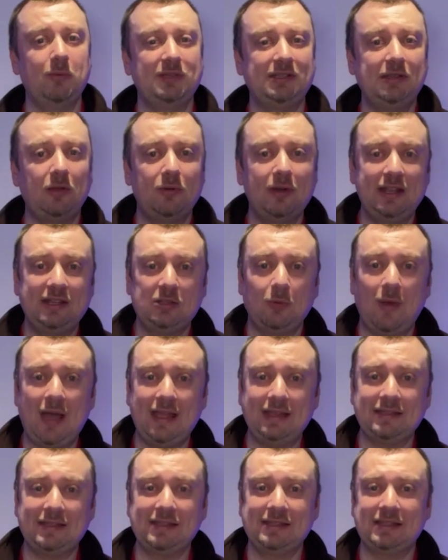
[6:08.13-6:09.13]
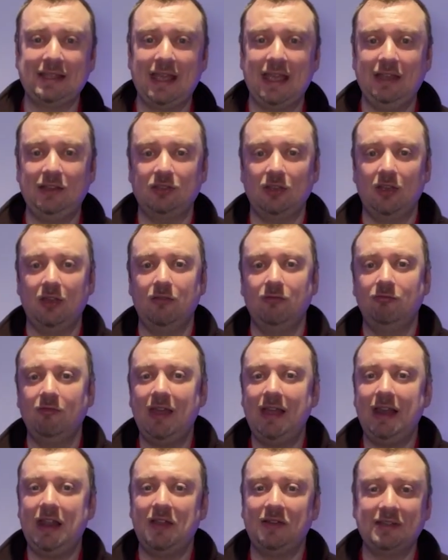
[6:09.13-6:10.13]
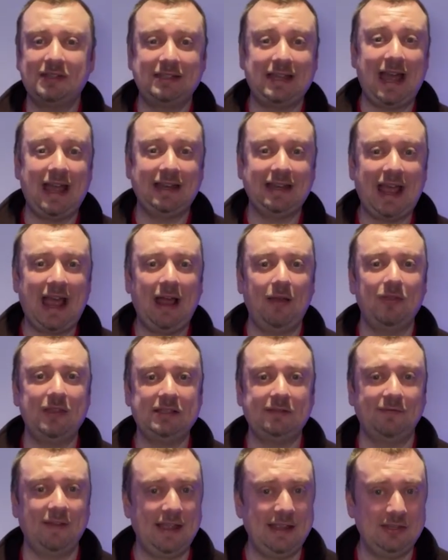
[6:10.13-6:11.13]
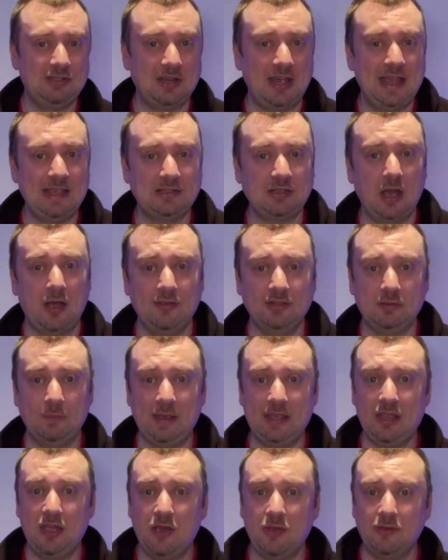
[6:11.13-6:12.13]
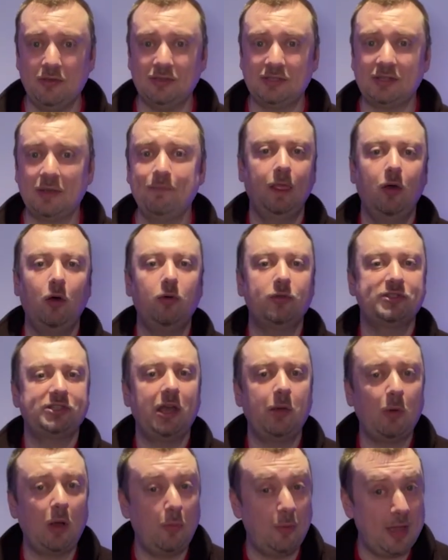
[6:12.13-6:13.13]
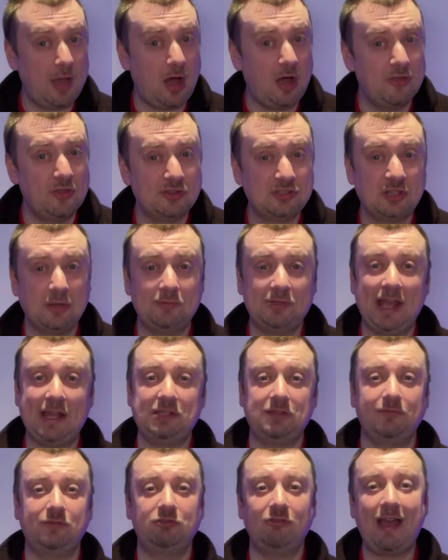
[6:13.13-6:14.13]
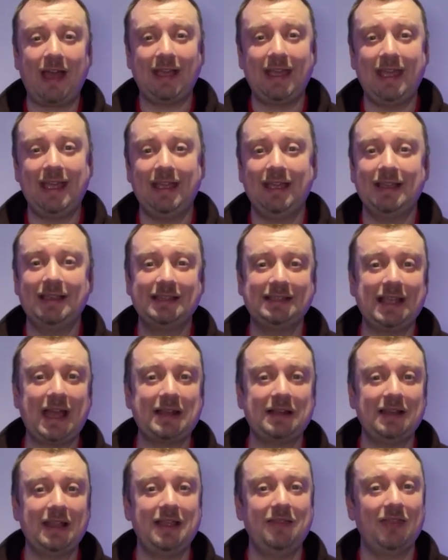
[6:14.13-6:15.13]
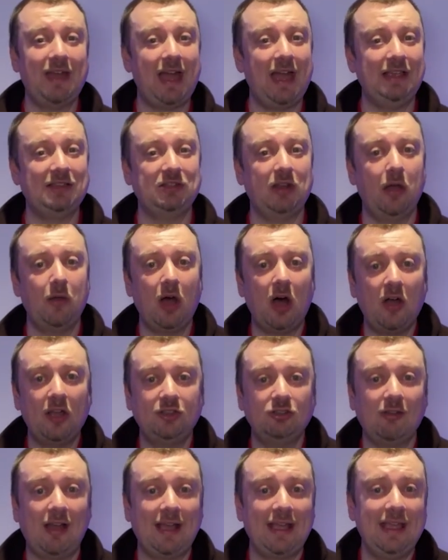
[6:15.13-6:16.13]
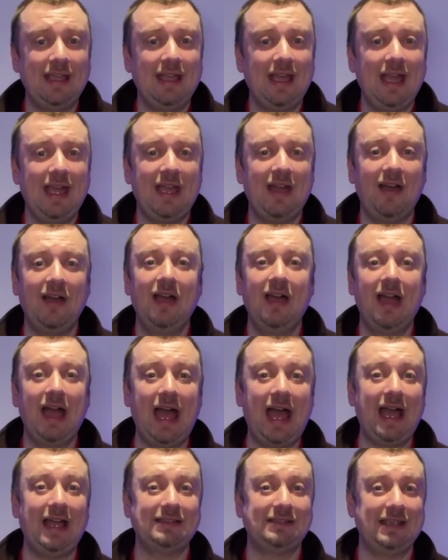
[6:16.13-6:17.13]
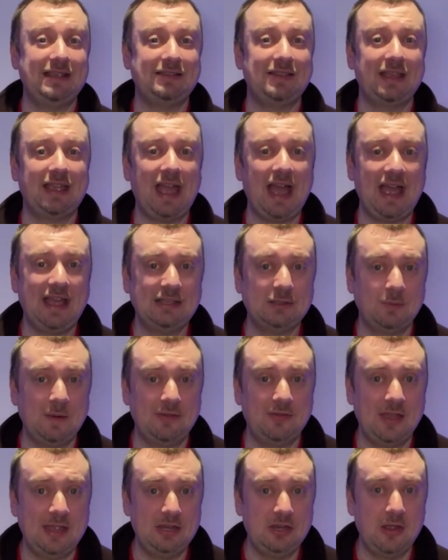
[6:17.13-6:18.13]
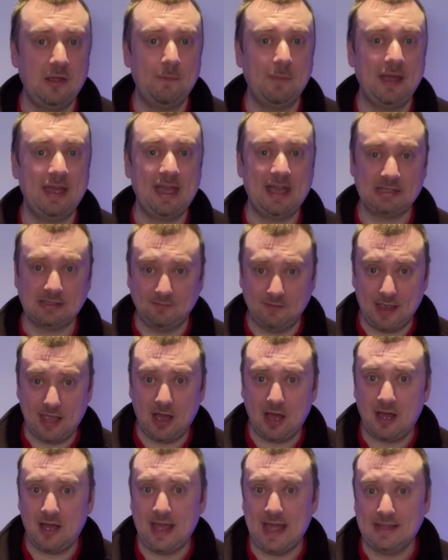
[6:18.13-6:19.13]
we still need to wait and see to really understand how this feature is going to be used. Also, while we are on the subject of tracking, sadly, there is no eye tracking here, as is the case with the new PSVR